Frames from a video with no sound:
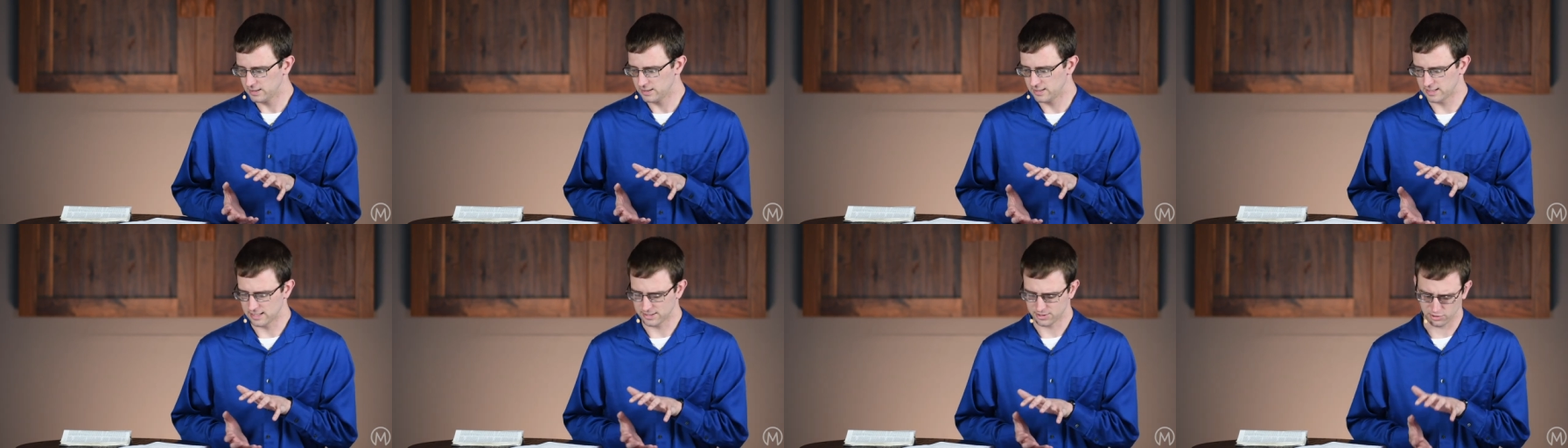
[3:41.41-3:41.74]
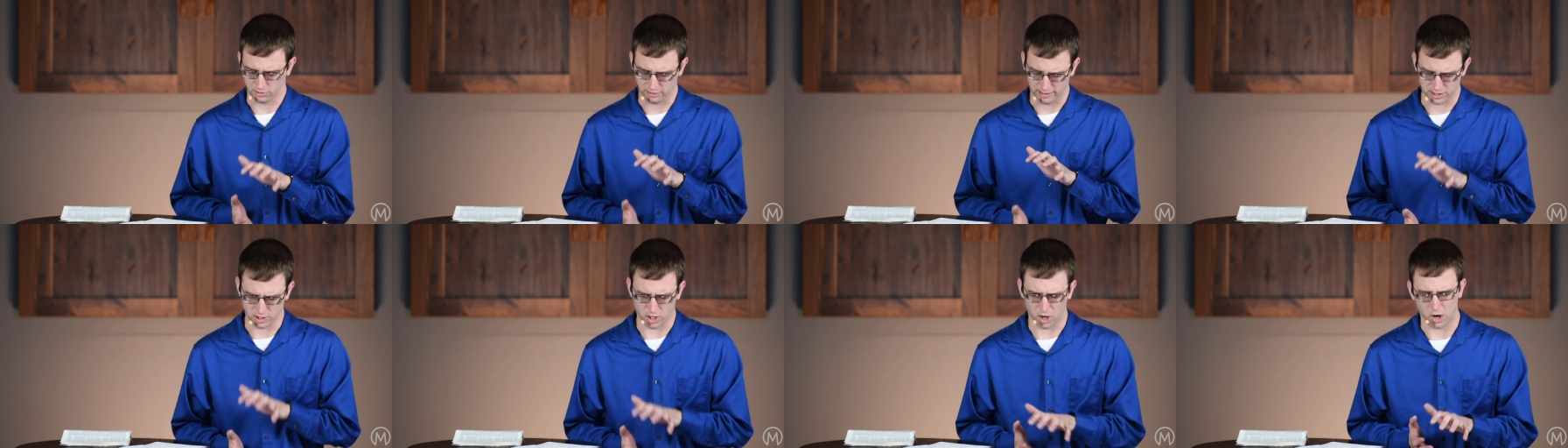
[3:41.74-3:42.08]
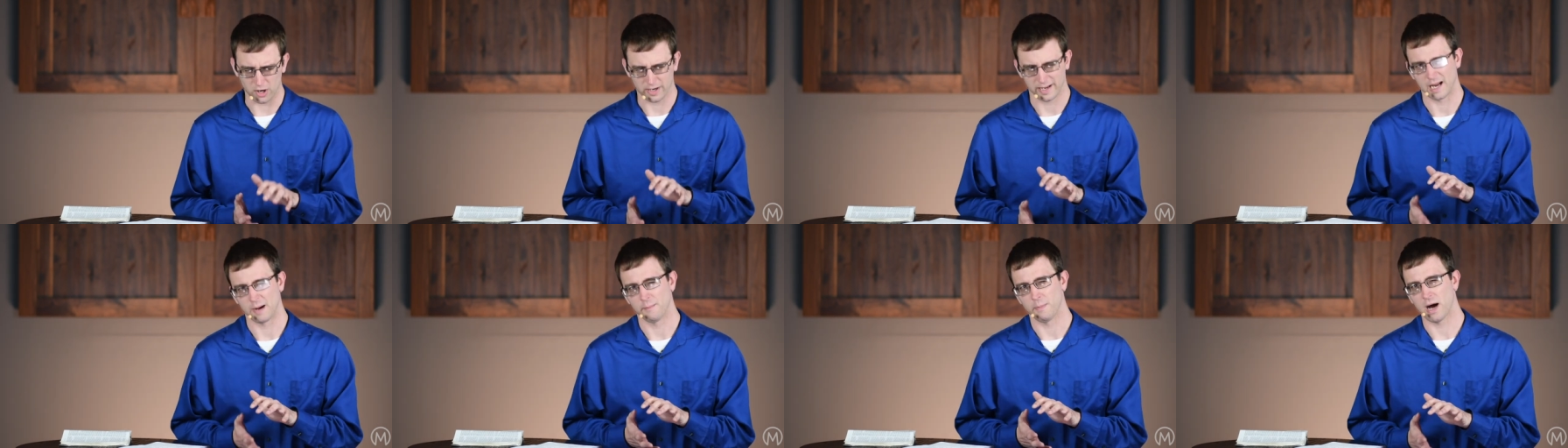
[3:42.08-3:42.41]
necessarily
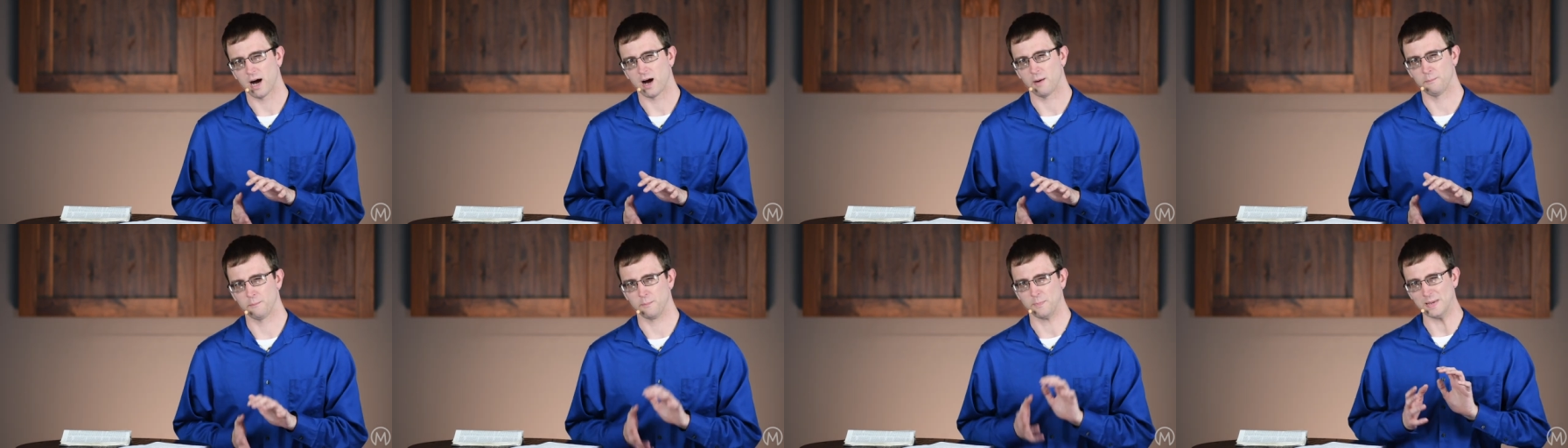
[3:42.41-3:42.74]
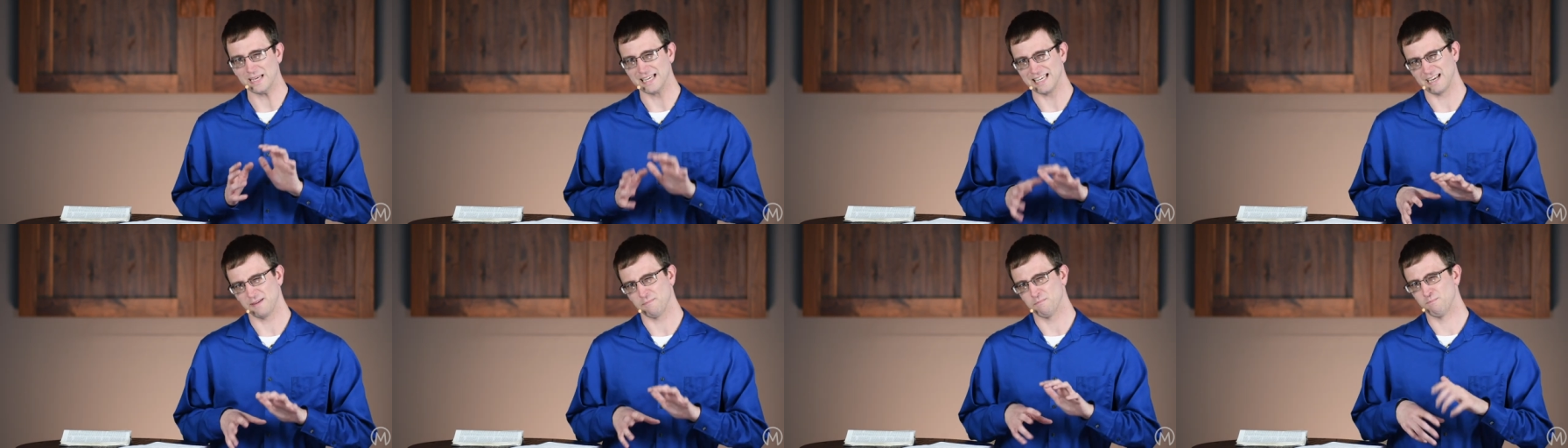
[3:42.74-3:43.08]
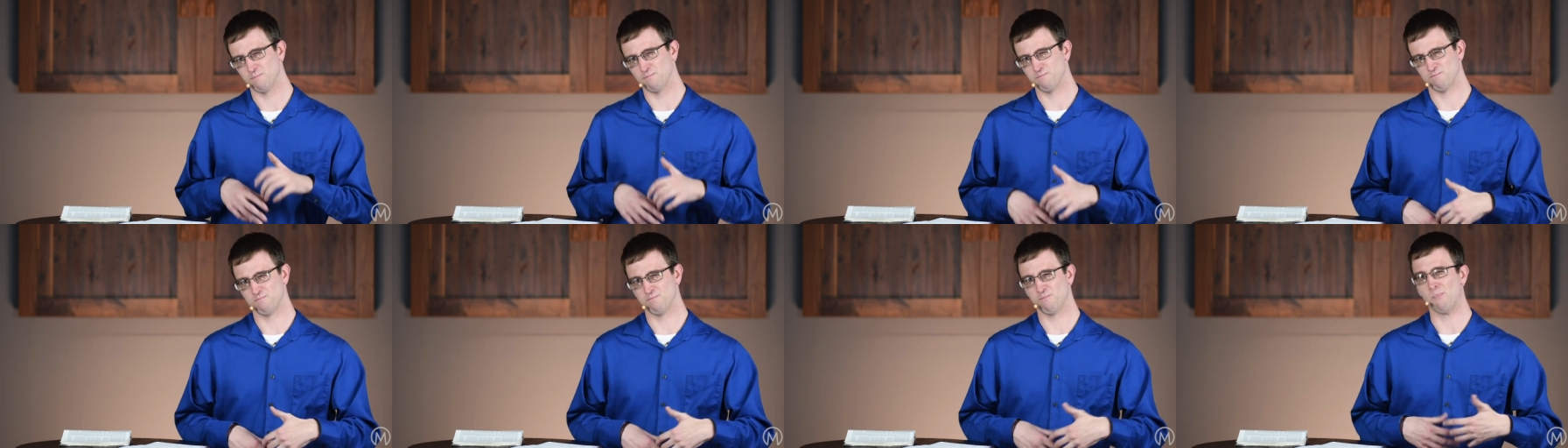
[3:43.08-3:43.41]
talking about being
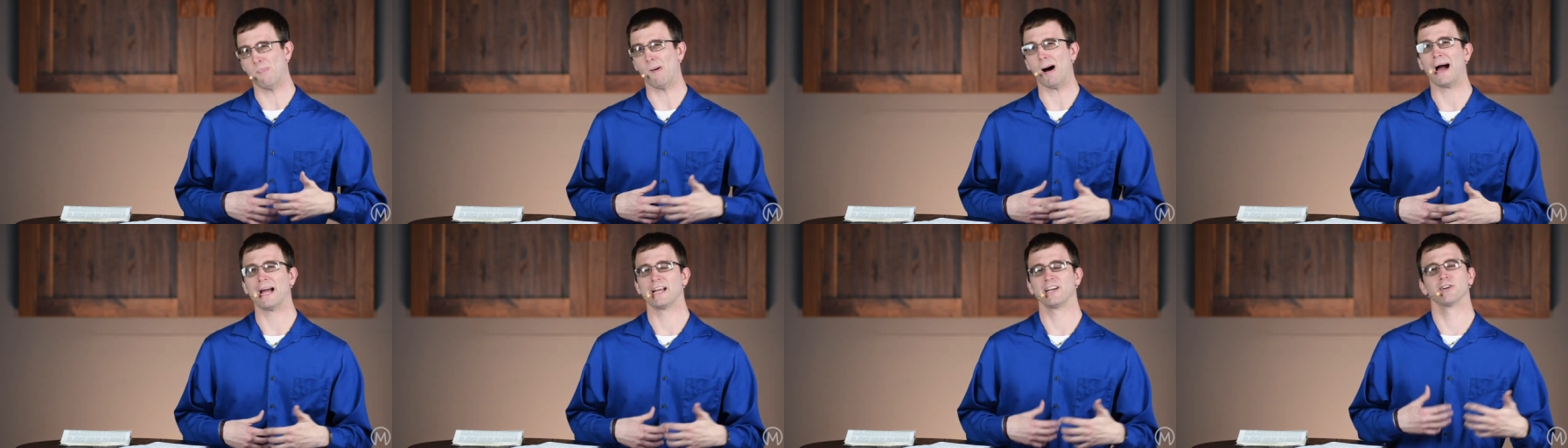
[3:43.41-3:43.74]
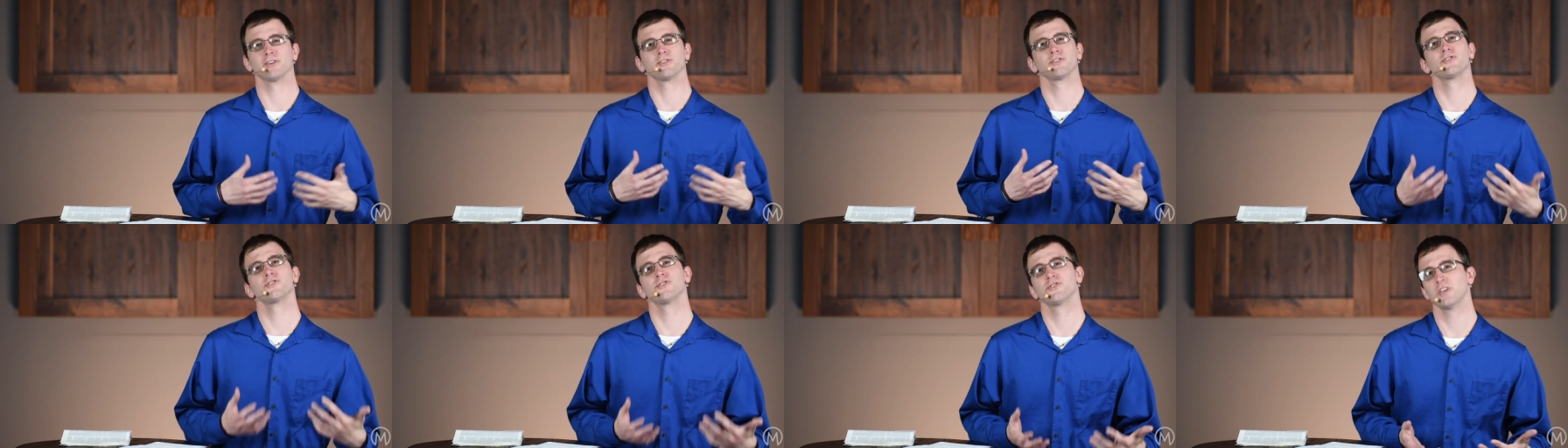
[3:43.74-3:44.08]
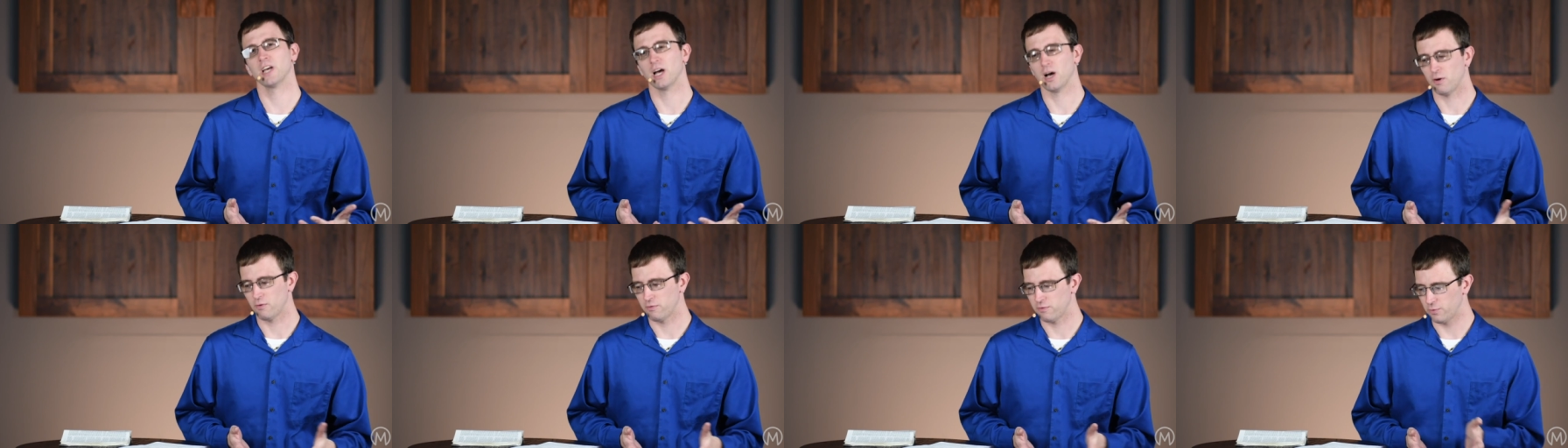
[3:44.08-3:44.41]
by
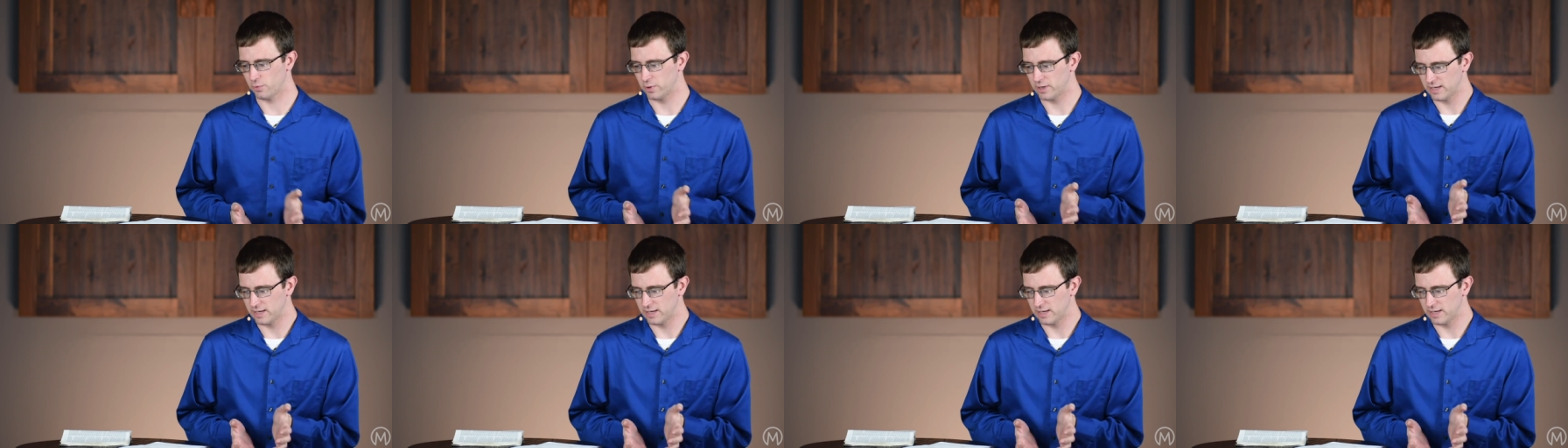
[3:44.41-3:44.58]
yourself.